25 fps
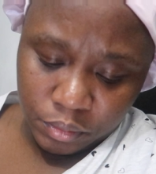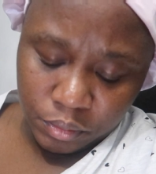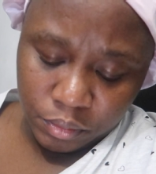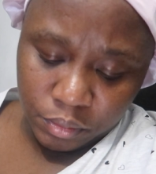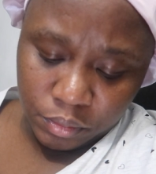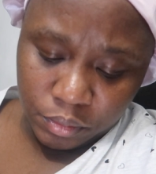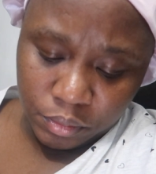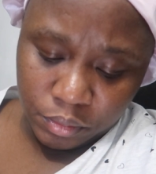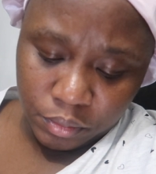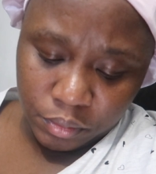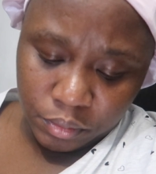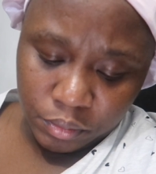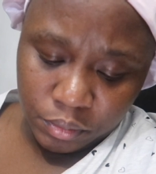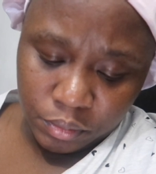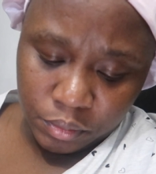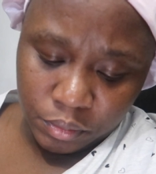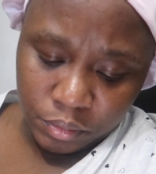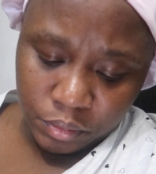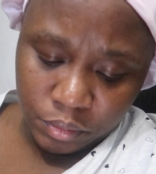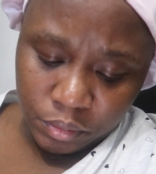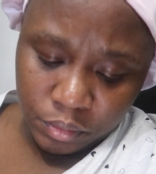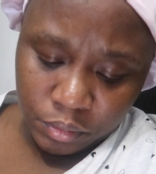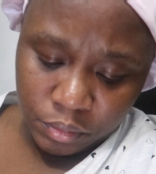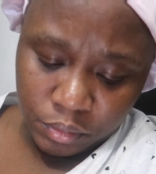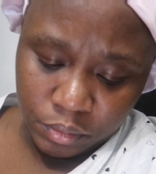
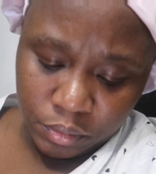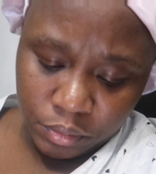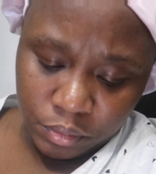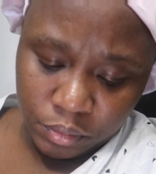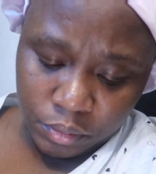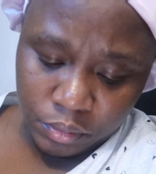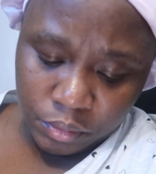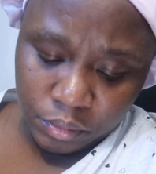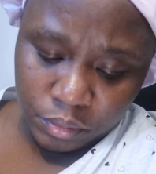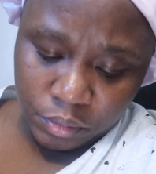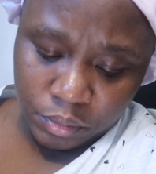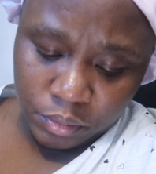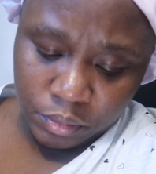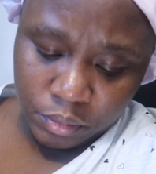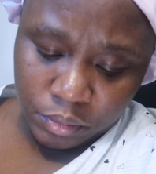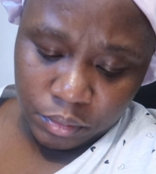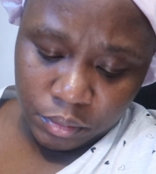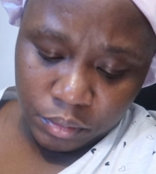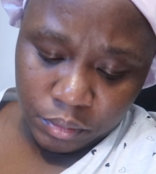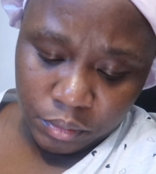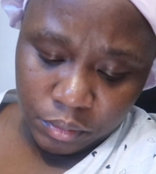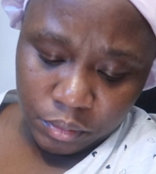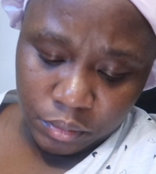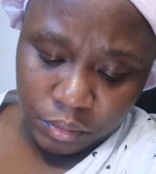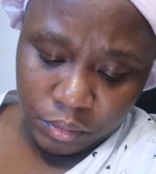
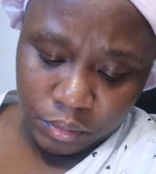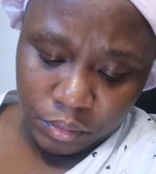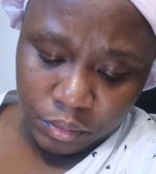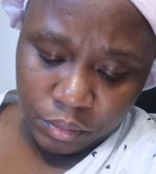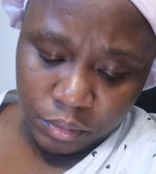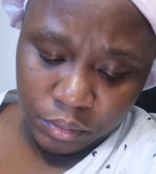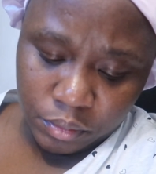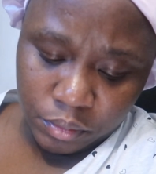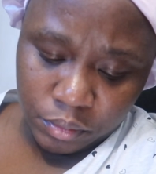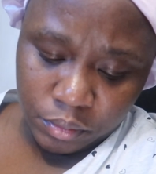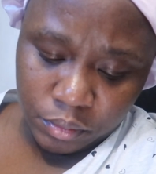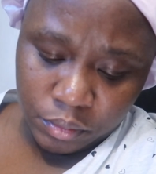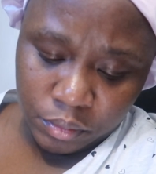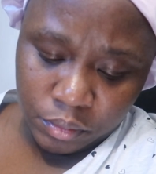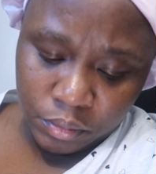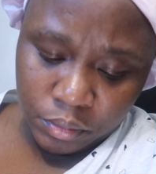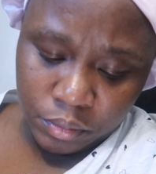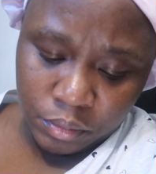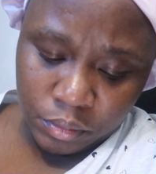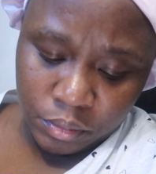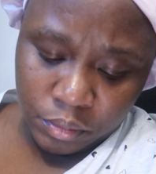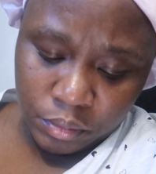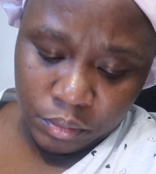(silence)